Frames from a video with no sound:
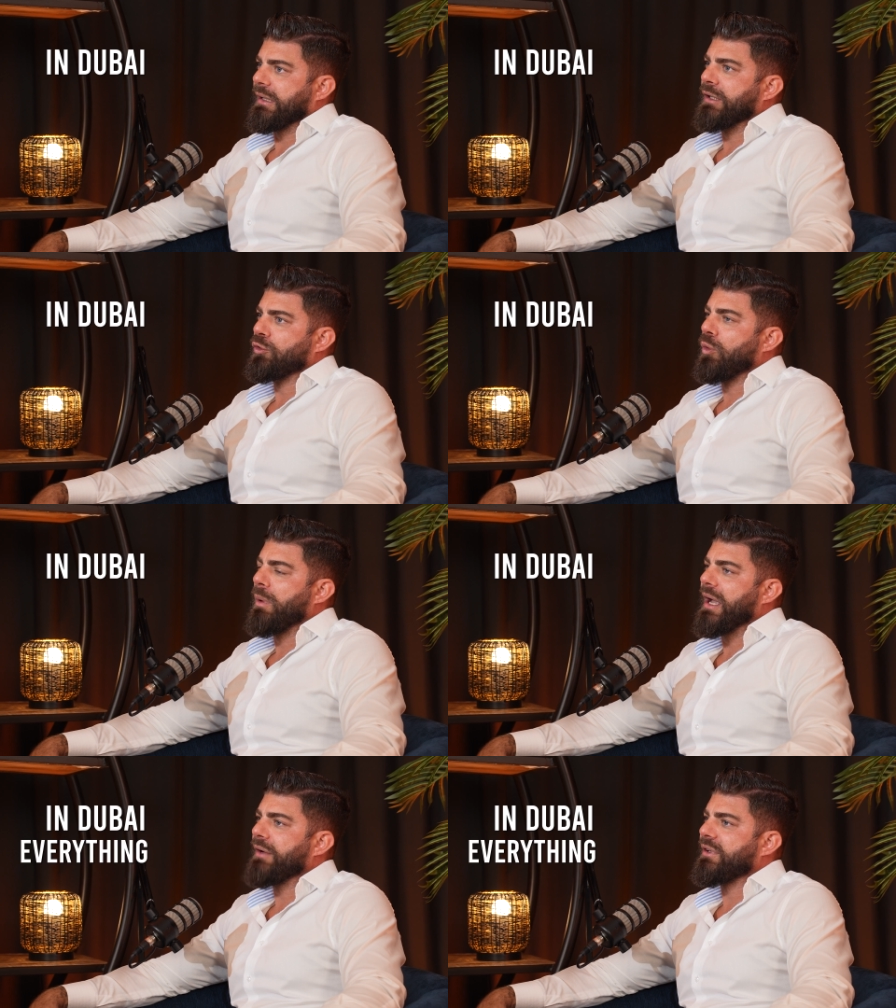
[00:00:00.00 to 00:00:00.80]
In
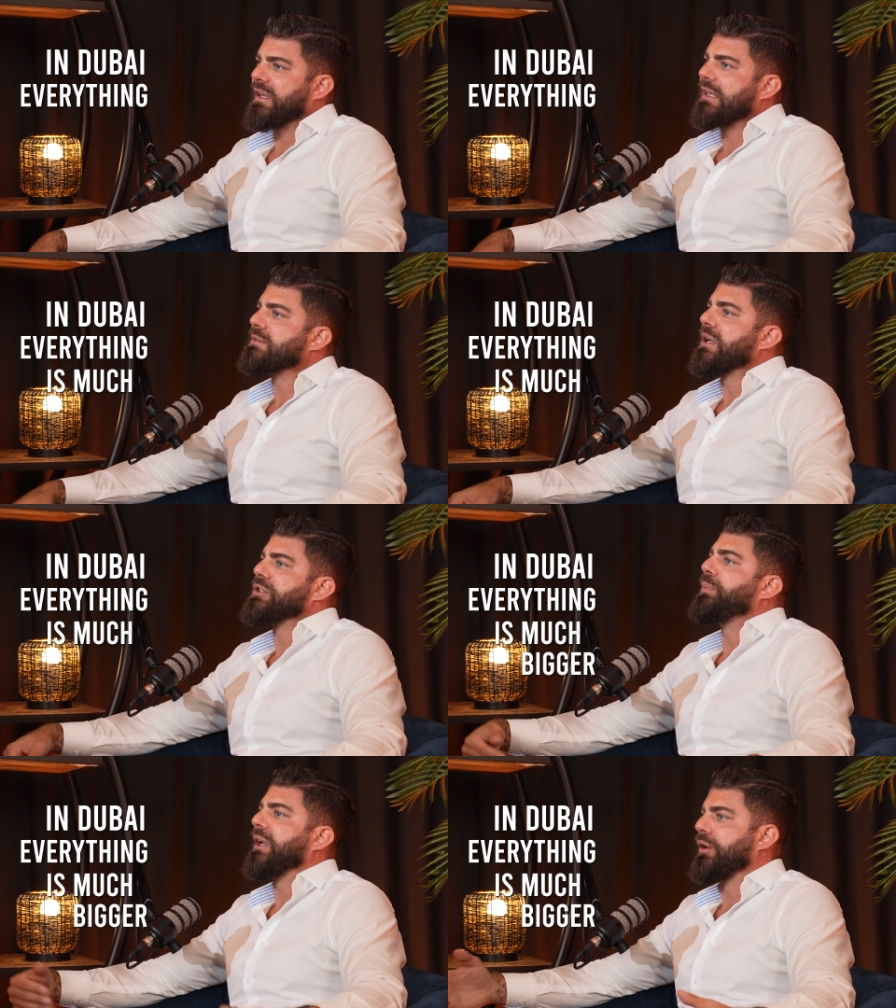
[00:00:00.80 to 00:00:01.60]
Dubai, everything is
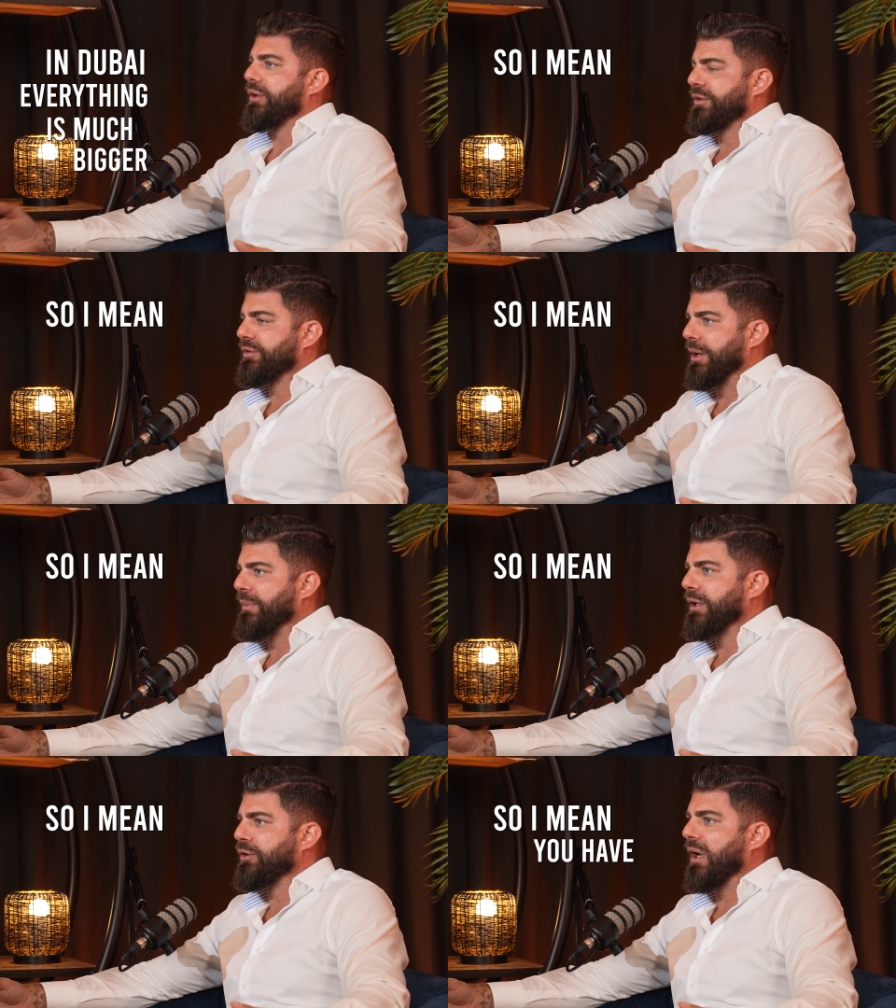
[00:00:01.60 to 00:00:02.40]
much bigger. So,
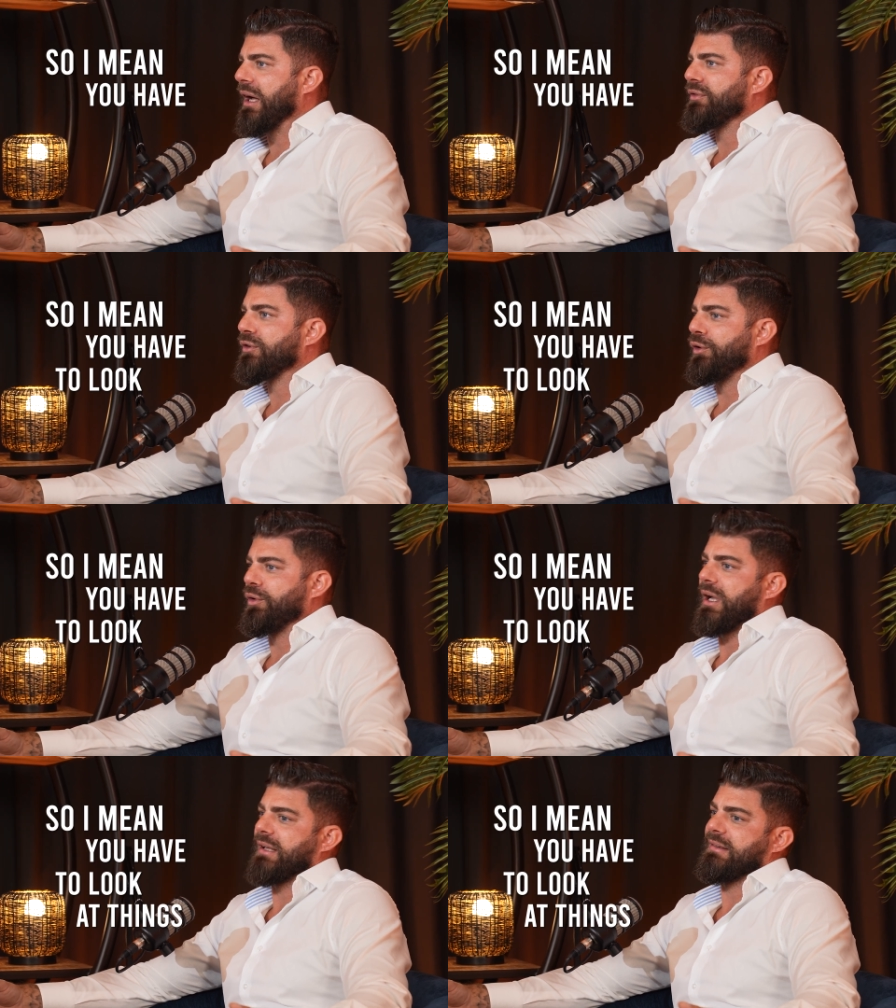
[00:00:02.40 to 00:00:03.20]
you have to
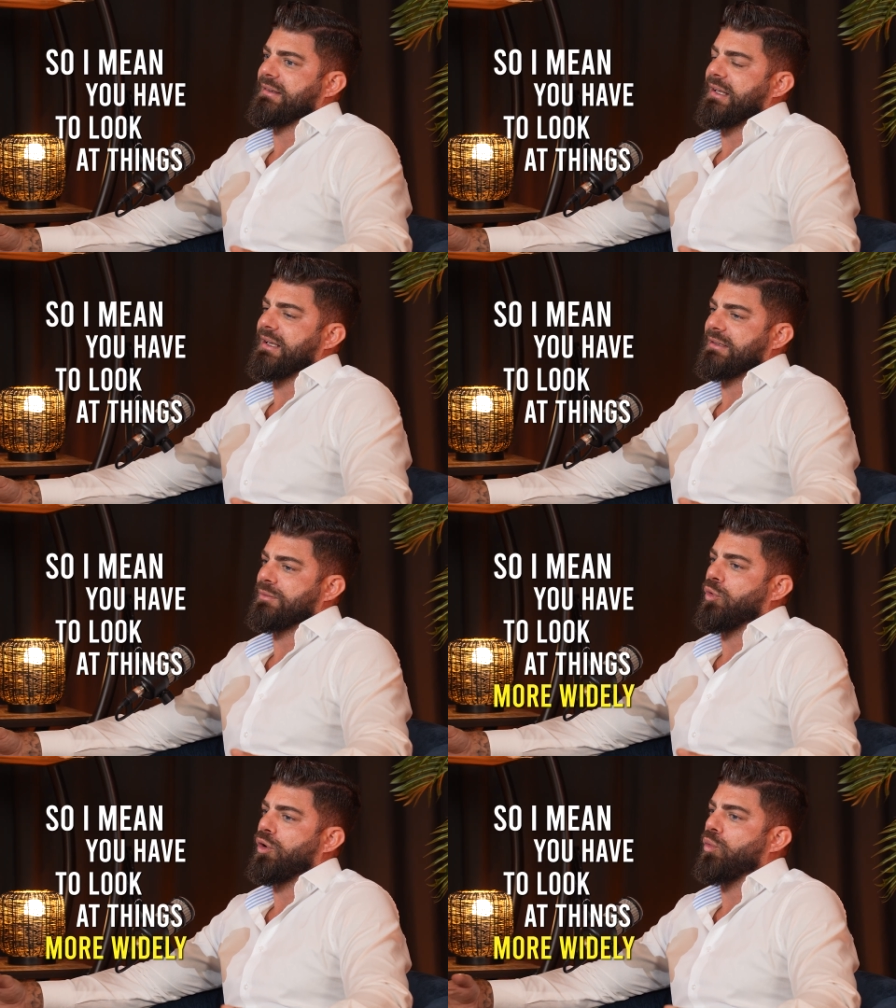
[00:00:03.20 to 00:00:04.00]
look at
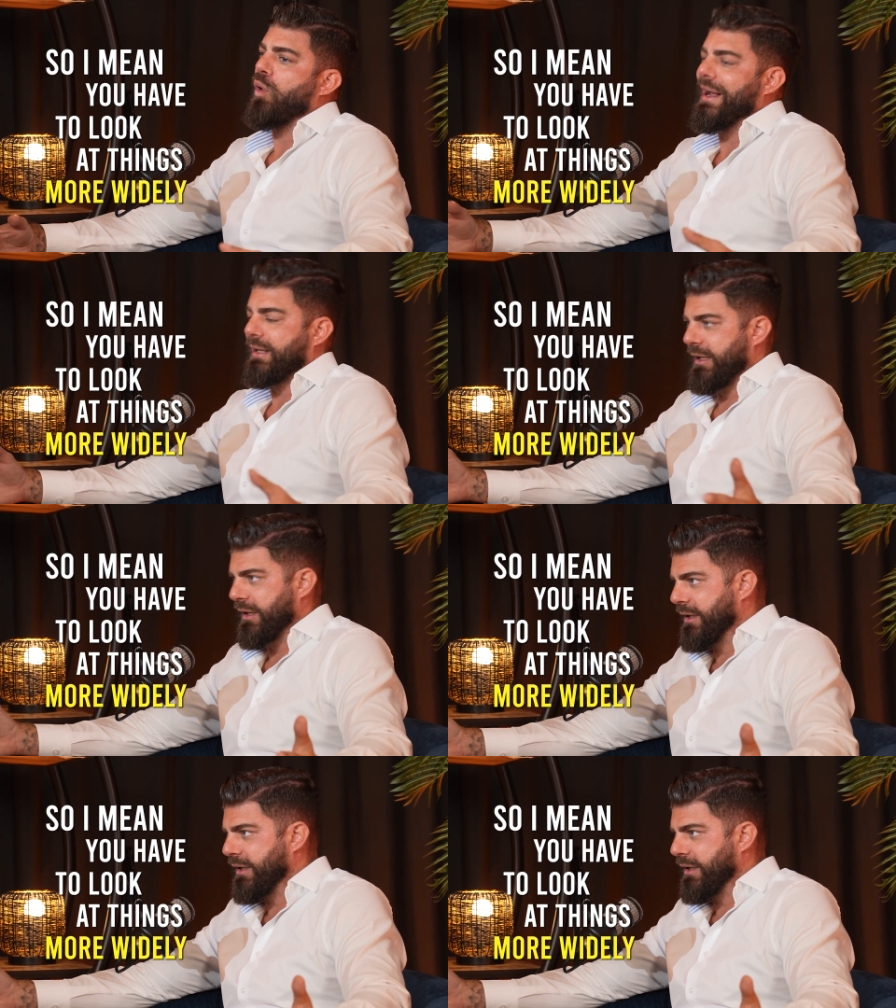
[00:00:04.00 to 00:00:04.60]
things more widely.